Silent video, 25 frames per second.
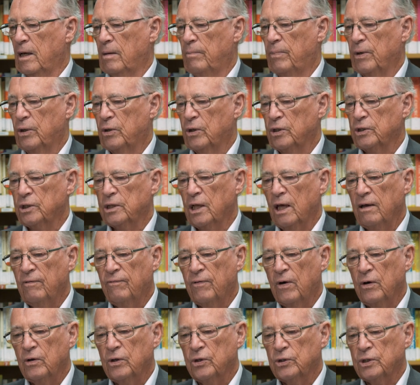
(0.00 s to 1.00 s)
Because they
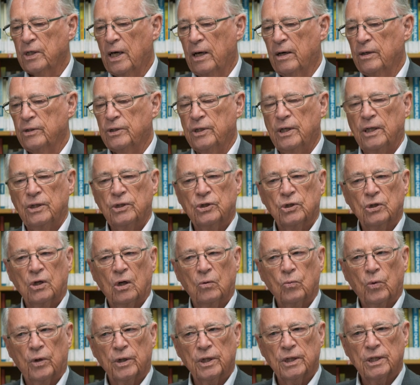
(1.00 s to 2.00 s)
focus our attention
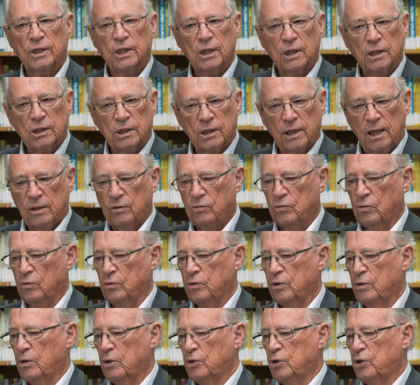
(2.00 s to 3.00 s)
on what is central
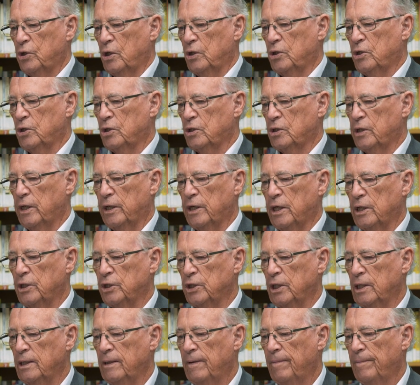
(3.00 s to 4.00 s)
to the Church's
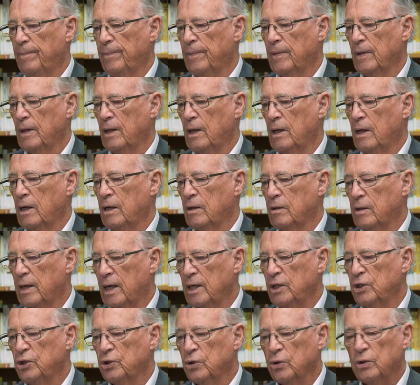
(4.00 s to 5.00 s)
liturgy,
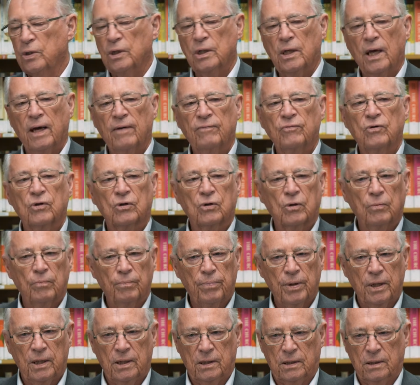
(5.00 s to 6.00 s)
they shouldn't have to
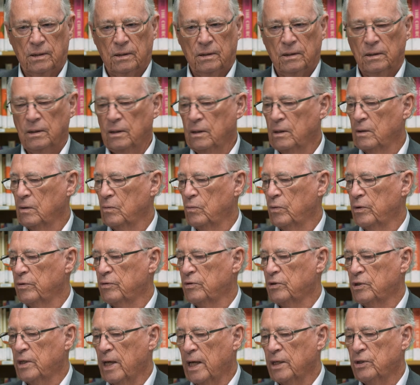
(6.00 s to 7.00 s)
compete with
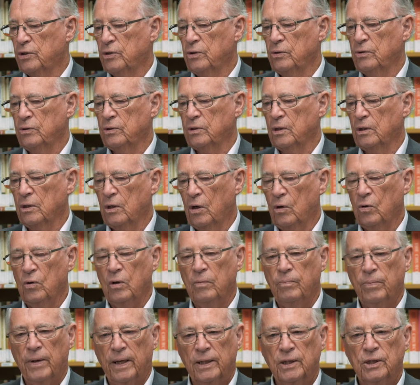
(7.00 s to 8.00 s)
statues and
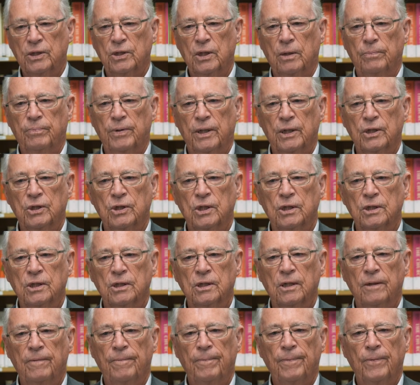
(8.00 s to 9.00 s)
holy
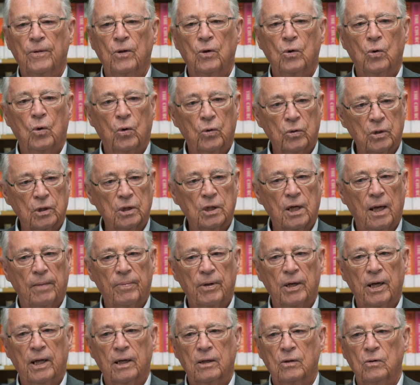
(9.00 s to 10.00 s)
pictures or the
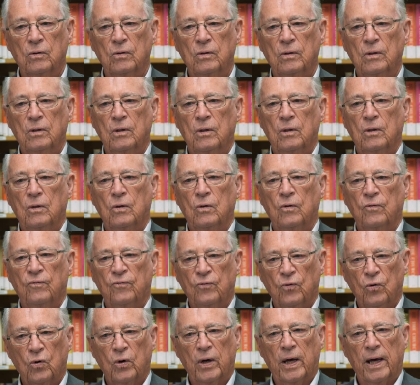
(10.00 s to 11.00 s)
tabernacle
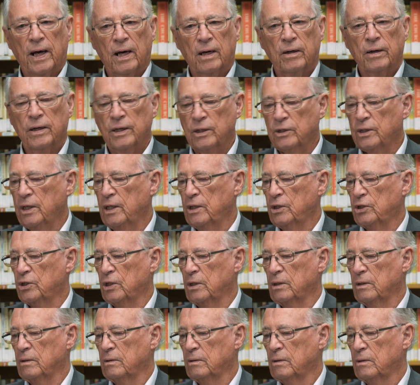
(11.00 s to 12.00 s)
for our
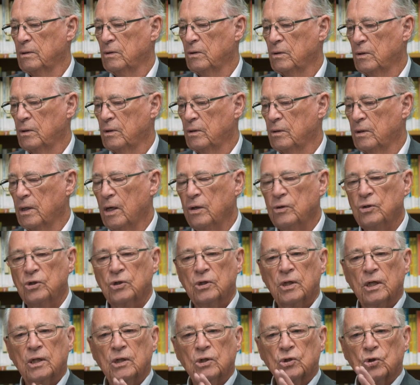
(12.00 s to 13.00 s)
attention.
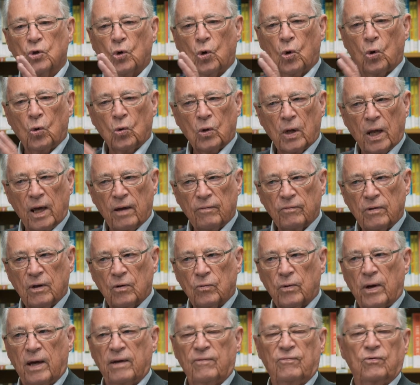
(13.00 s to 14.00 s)
Those things all have their
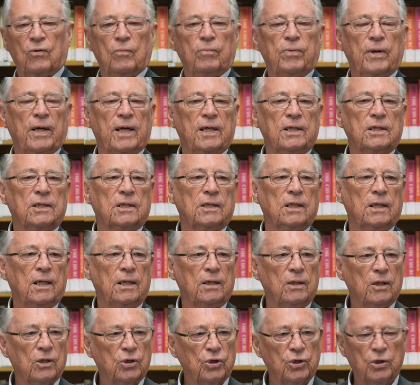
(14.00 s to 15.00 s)
rightful place
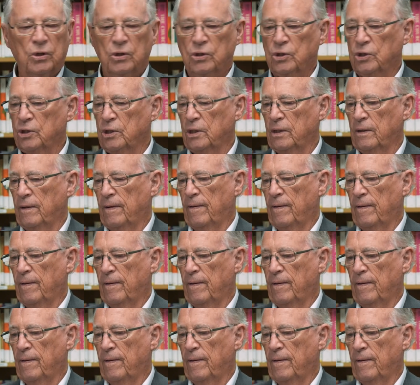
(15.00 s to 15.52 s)
in the Church.